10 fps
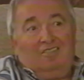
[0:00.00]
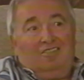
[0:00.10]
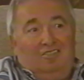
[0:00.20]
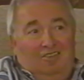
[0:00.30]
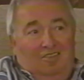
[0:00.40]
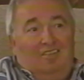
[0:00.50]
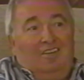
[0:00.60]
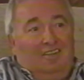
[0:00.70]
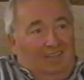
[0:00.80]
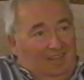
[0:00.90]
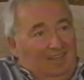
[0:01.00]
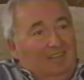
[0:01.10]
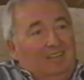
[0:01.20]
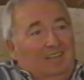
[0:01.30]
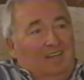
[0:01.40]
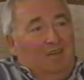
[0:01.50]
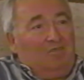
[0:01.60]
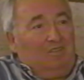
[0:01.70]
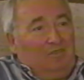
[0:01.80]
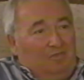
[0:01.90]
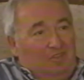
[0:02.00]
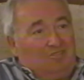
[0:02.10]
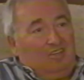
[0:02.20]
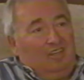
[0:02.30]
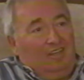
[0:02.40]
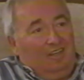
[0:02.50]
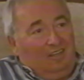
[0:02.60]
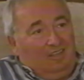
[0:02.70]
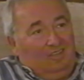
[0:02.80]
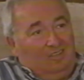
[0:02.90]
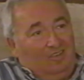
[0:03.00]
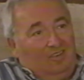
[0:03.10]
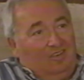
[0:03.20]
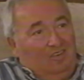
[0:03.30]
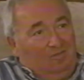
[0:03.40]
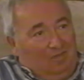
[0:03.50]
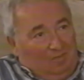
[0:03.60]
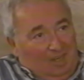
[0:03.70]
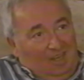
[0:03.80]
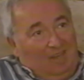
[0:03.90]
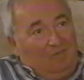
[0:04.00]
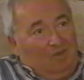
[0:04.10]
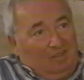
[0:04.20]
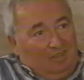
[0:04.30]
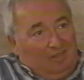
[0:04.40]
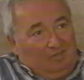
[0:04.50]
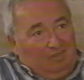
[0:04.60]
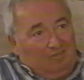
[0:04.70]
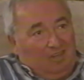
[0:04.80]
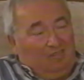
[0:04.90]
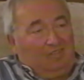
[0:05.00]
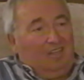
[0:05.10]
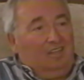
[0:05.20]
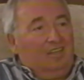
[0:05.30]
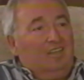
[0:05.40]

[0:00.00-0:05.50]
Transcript: So, yeah, and I was officially on the door with my name, Waclaw Dulchevsky,